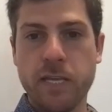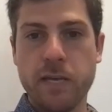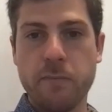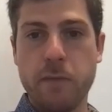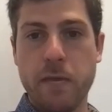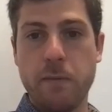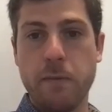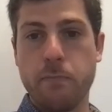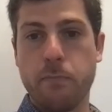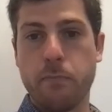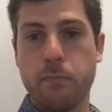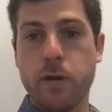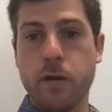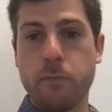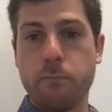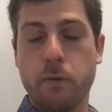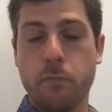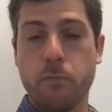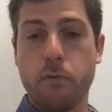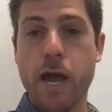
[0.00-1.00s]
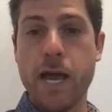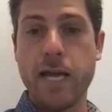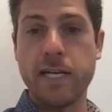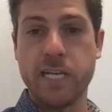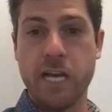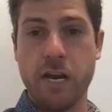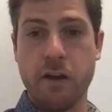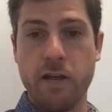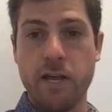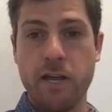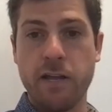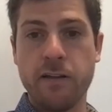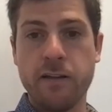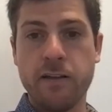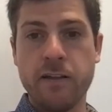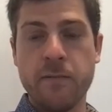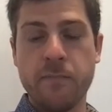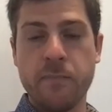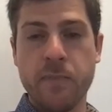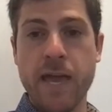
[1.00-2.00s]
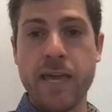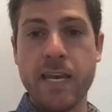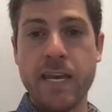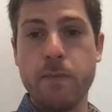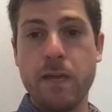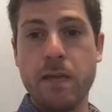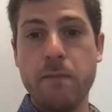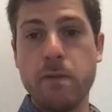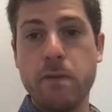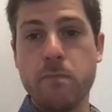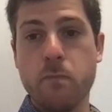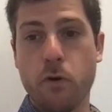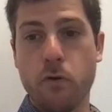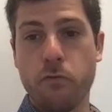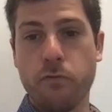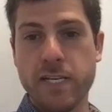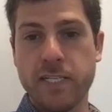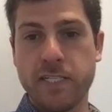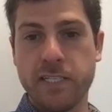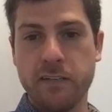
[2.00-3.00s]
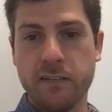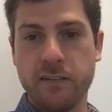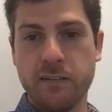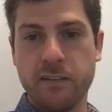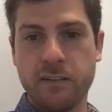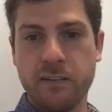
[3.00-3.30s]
it may be proprietary, and it may be more recent?